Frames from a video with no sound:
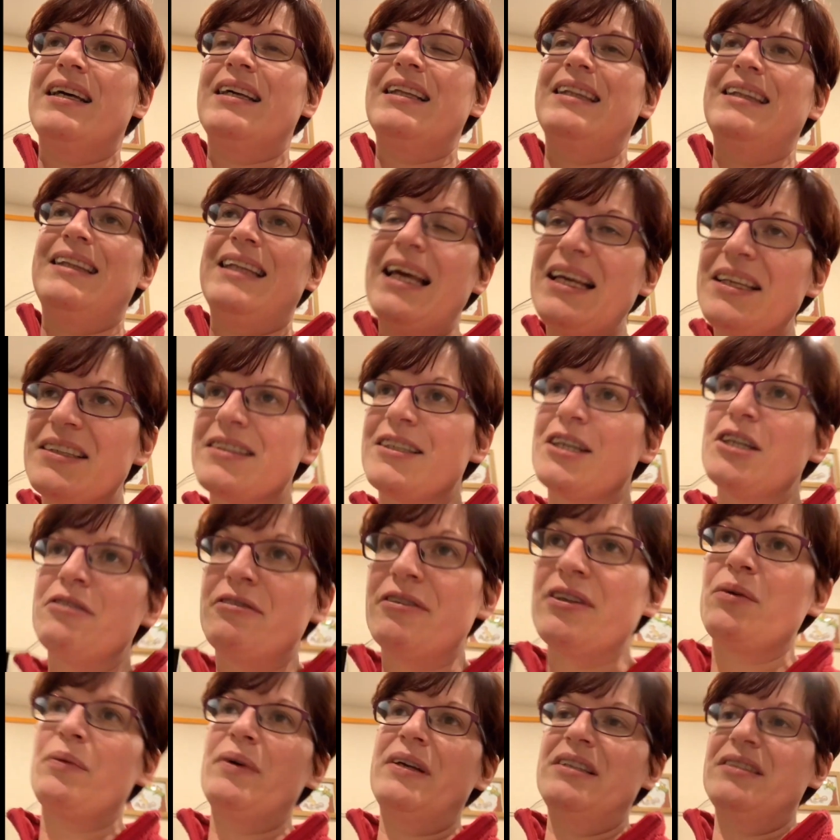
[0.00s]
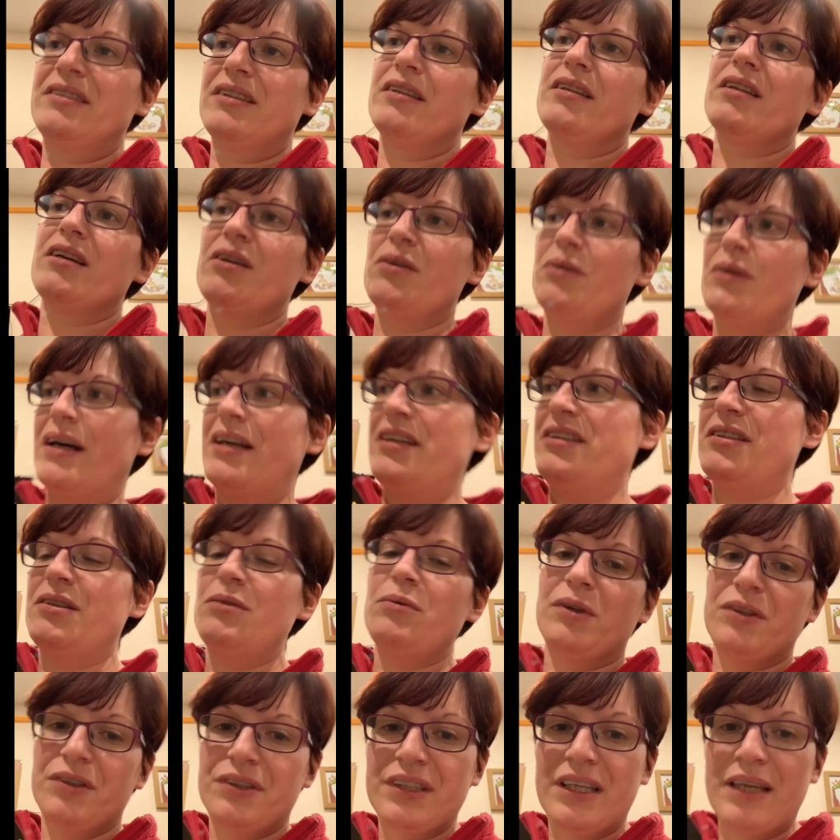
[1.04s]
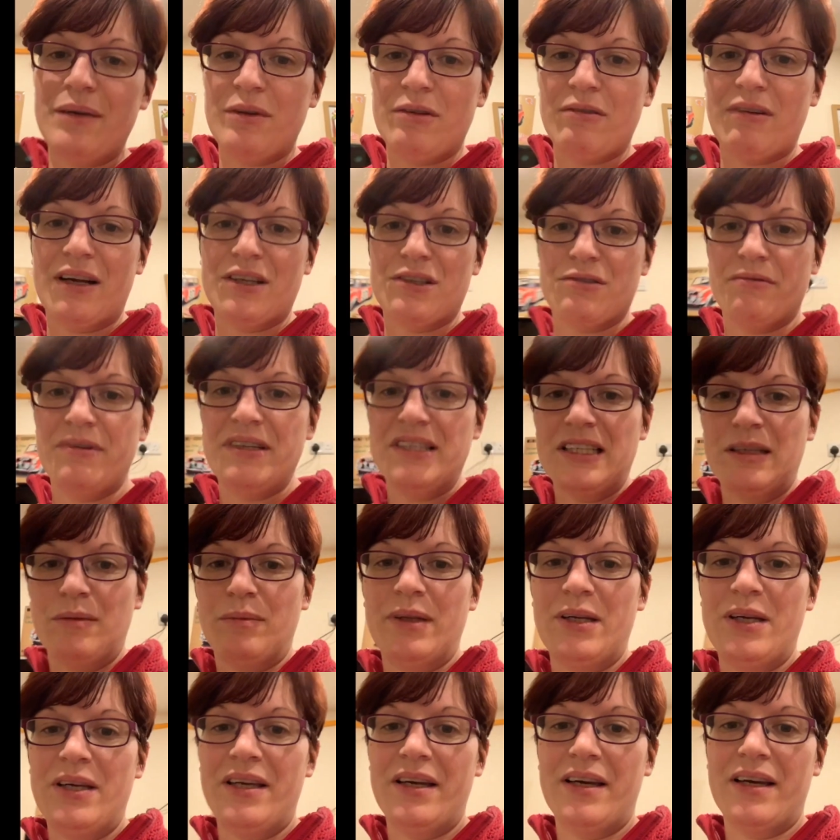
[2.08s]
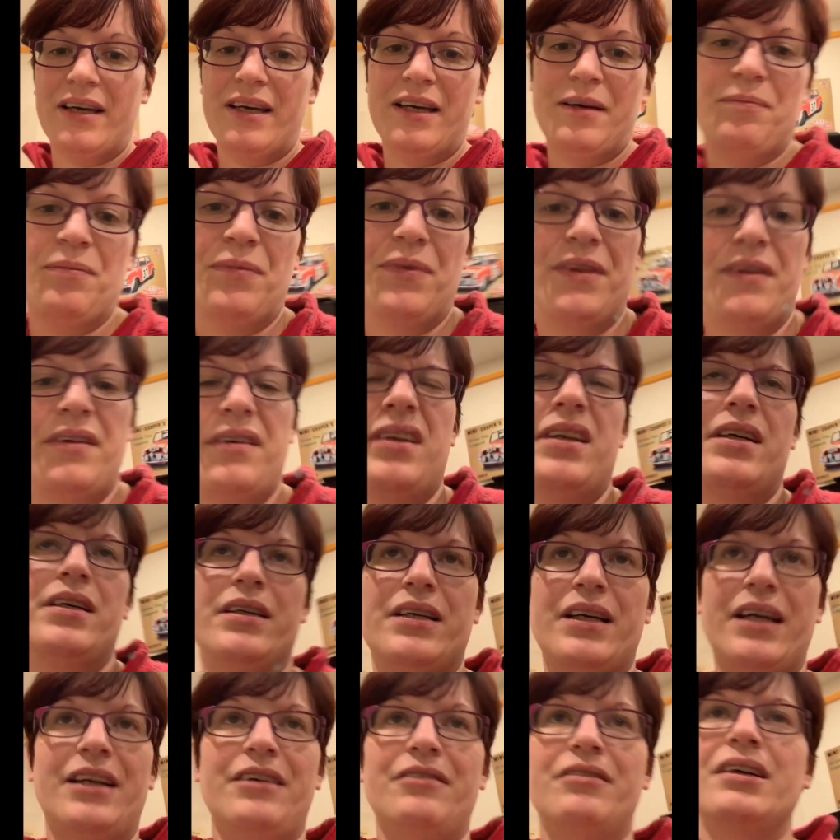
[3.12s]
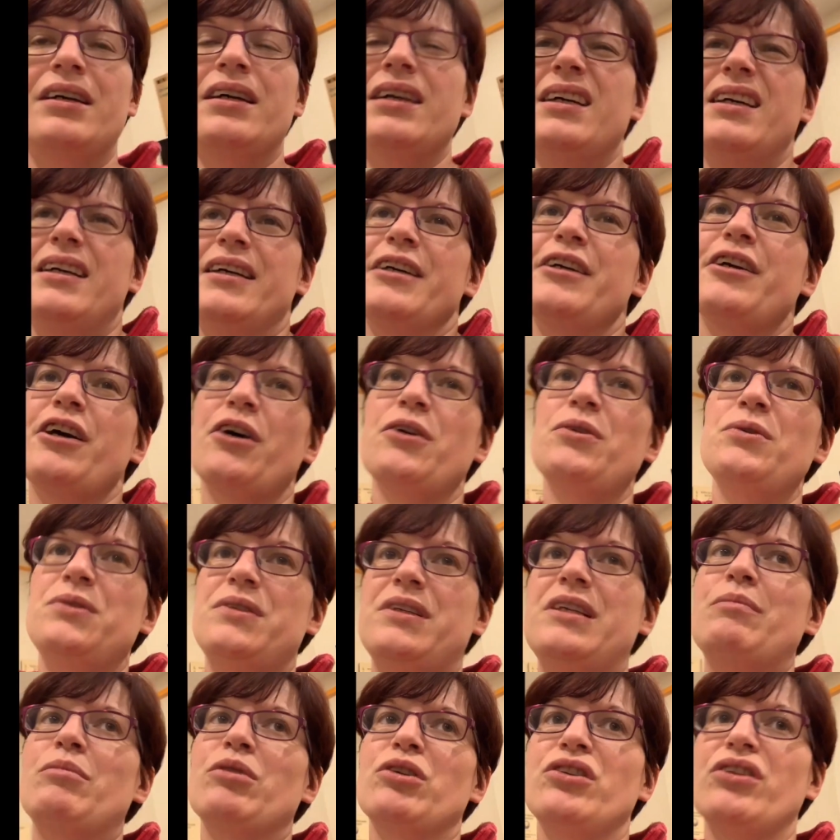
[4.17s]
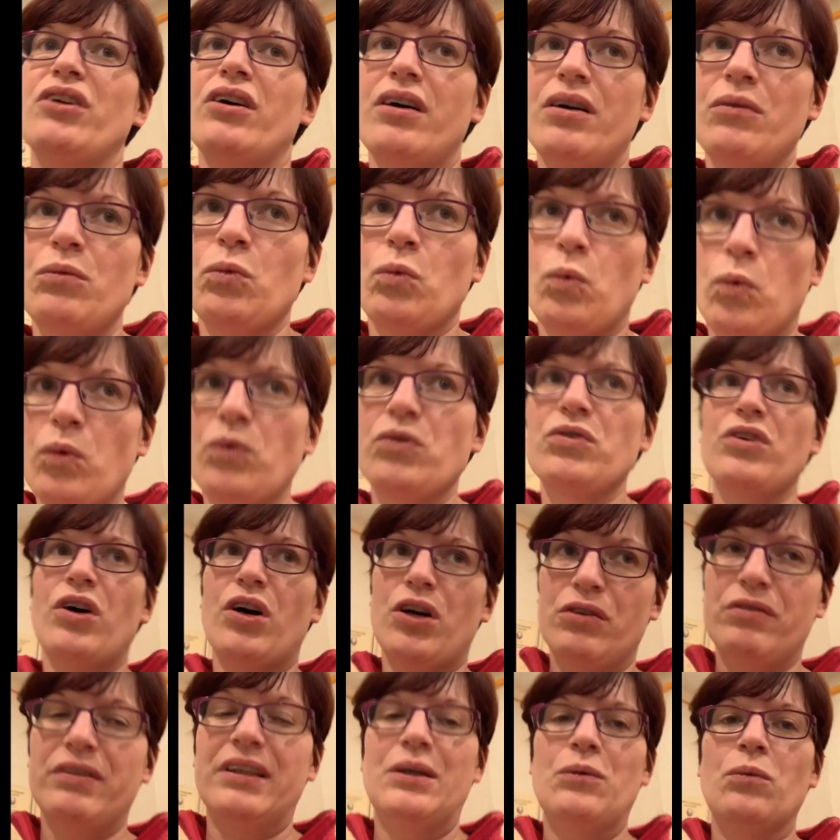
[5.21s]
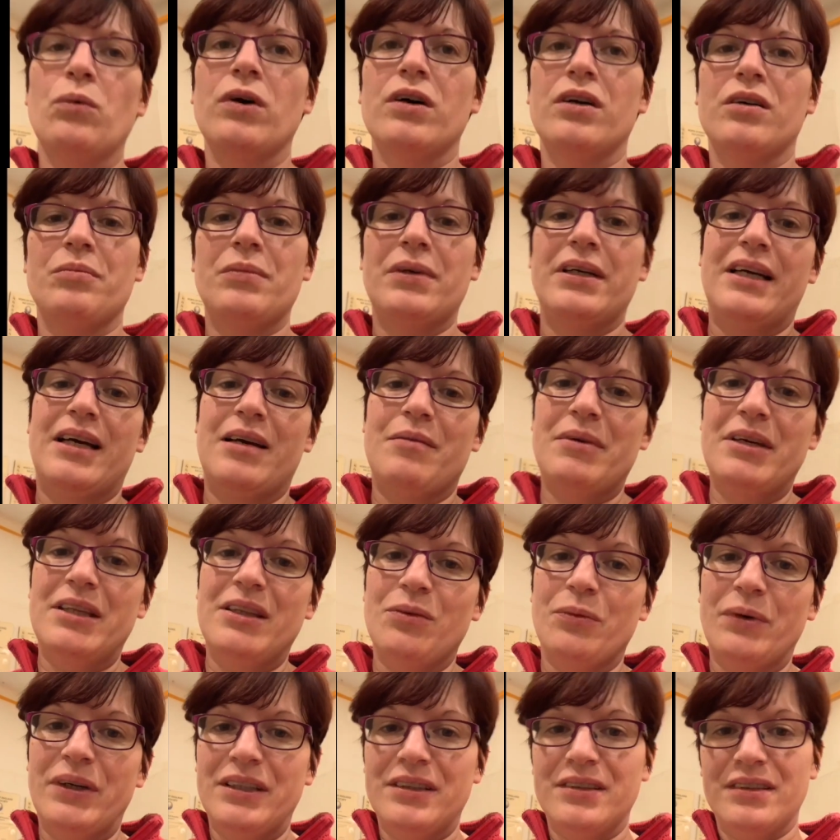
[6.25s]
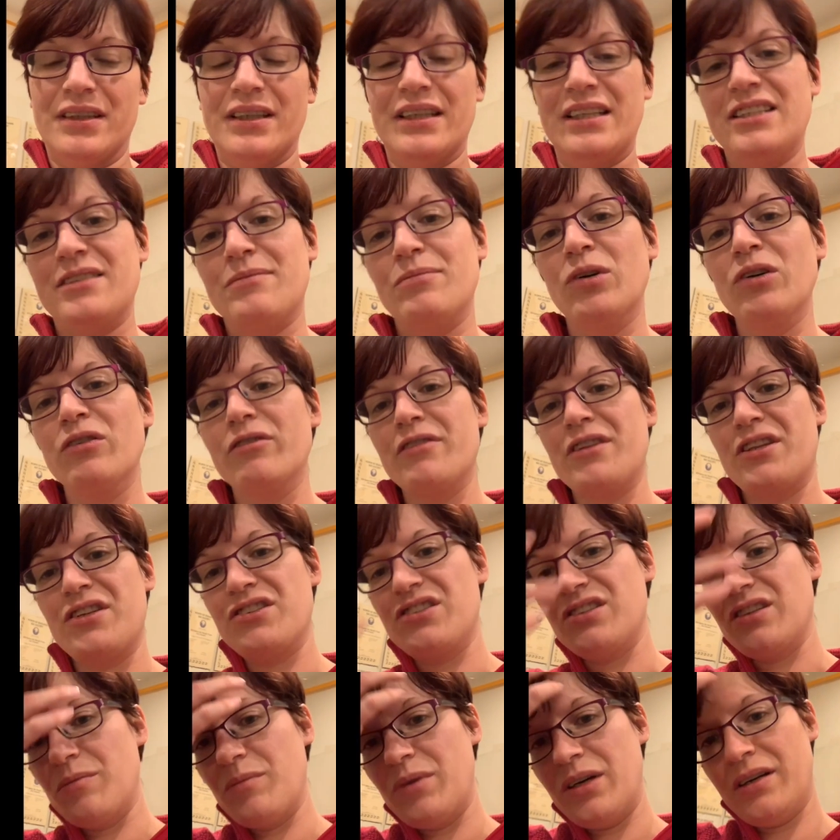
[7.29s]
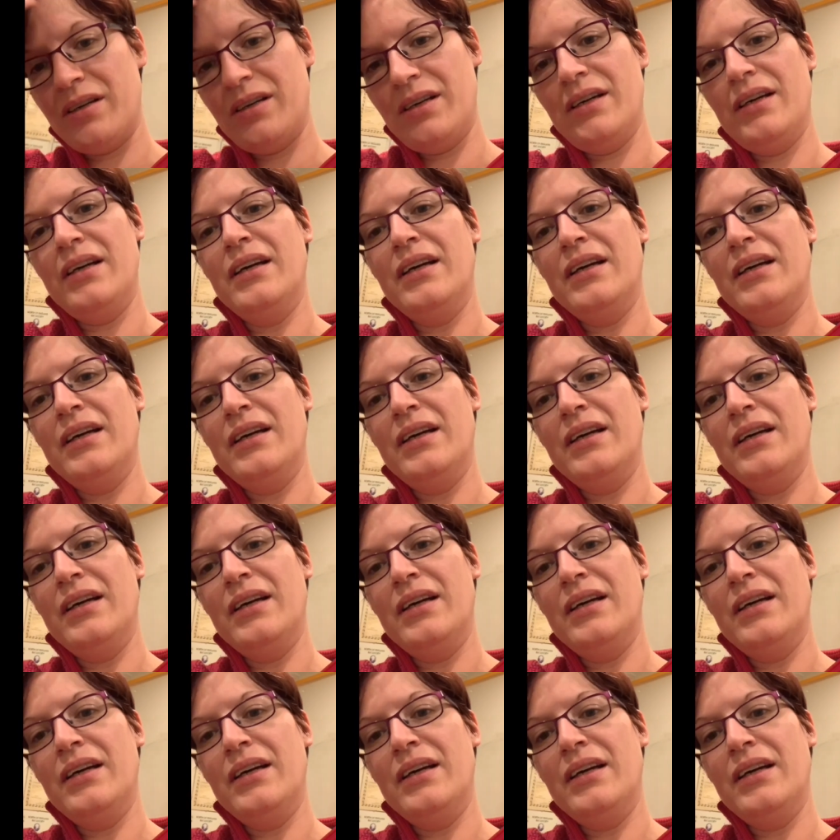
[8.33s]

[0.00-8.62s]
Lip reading: Less so for the winter though. I do want to keep the rats reasonably kind of cosy but not overly warm in the winter. It's more for the summer.